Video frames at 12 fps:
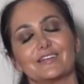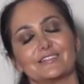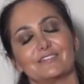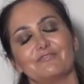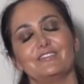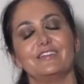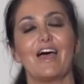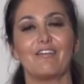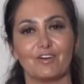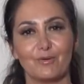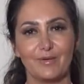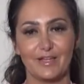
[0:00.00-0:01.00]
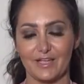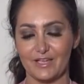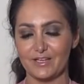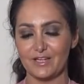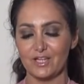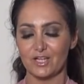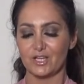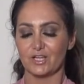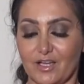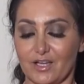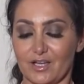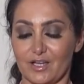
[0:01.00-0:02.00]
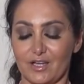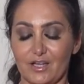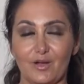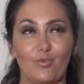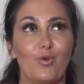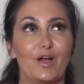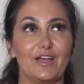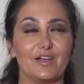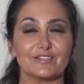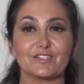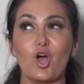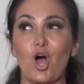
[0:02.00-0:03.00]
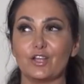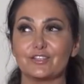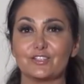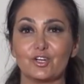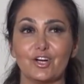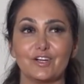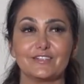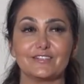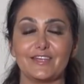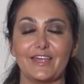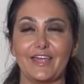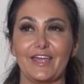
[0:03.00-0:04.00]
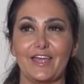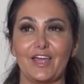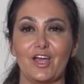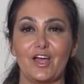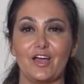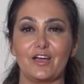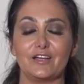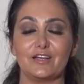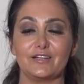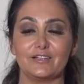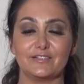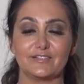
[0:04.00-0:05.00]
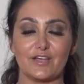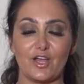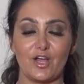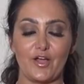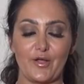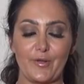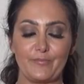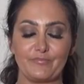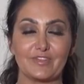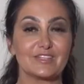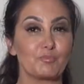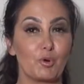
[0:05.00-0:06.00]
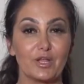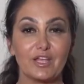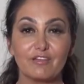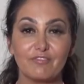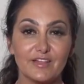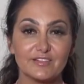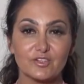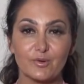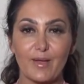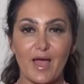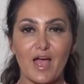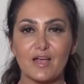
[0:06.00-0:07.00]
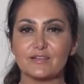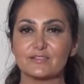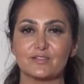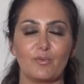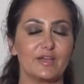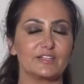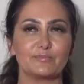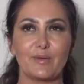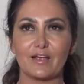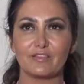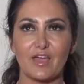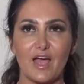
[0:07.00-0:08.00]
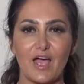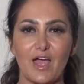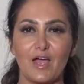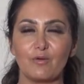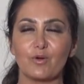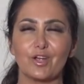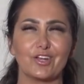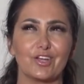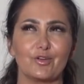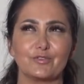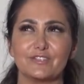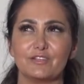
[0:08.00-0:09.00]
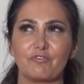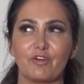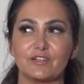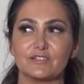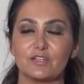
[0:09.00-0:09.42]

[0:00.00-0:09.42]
because I've never been. What else? Concerts and sporting events are back, so expect that. We're going to go see friends